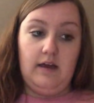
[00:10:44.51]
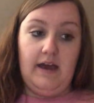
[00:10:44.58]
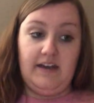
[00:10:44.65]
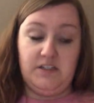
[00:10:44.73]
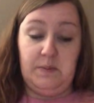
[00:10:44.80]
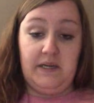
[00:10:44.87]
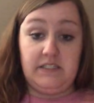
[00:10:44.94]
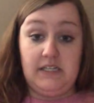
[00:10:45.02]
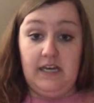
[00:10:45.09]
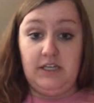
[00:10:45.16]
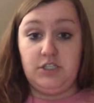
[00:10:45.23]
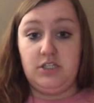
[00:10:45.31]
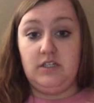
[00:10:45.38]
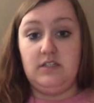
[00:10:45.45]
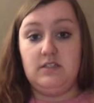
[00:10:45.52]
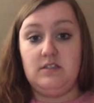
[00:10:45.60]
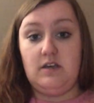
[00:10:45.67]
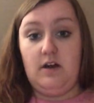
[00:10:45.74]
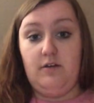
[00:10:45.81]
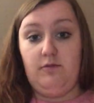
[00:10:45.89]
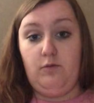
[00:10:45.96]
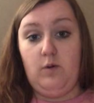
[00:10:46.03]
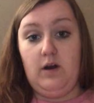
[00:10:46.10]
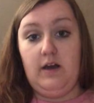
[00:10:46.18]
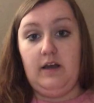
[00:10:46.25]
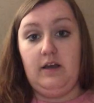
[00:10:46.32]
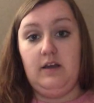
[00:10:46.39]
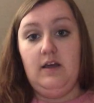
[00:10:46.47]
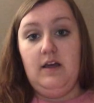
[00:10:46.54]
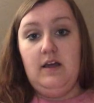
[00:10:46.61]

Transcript: expectations of what